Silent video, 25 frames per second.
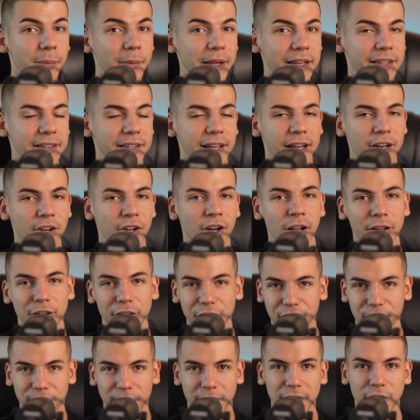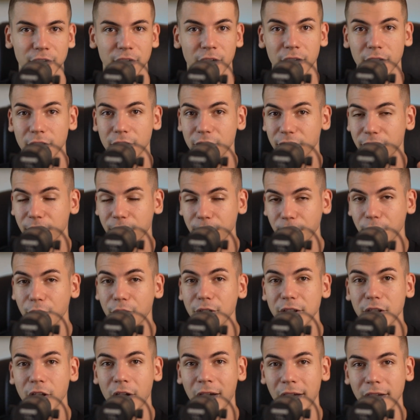make $10, $20,
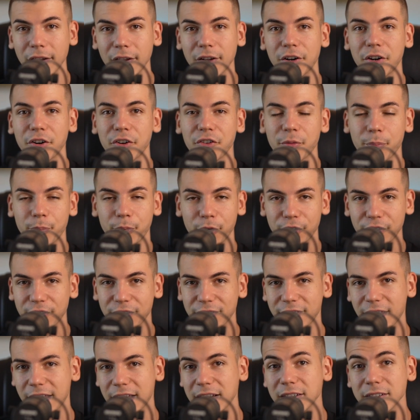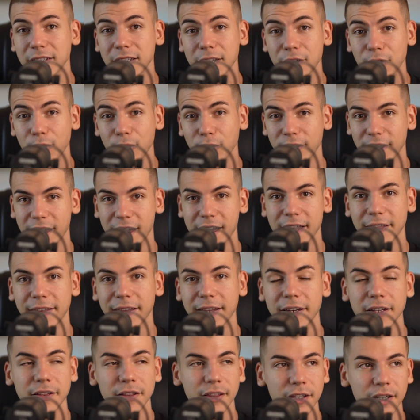$30 per sale that you get.
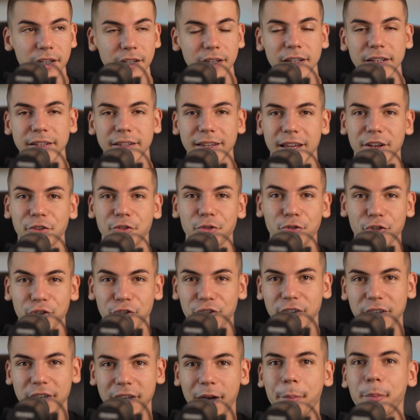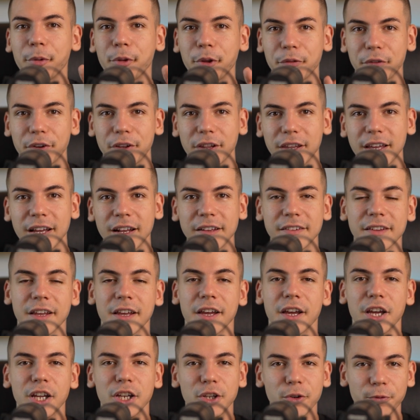And it literally takes you just a couple of clicks
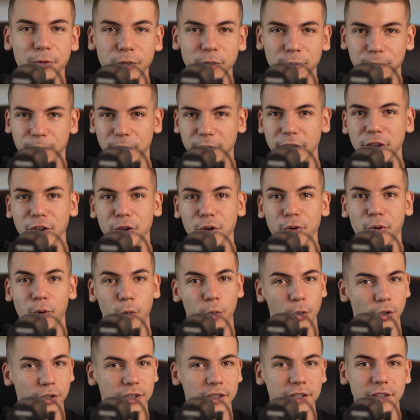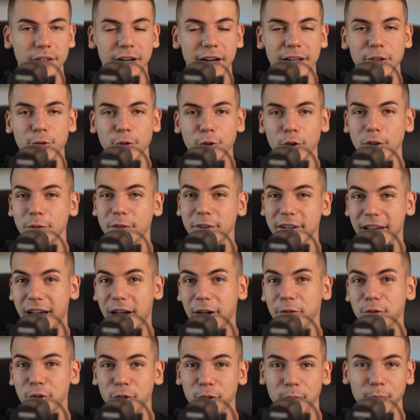to fulfill your order and you don't even
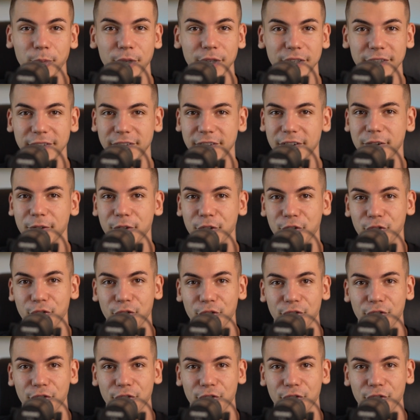have to complete the service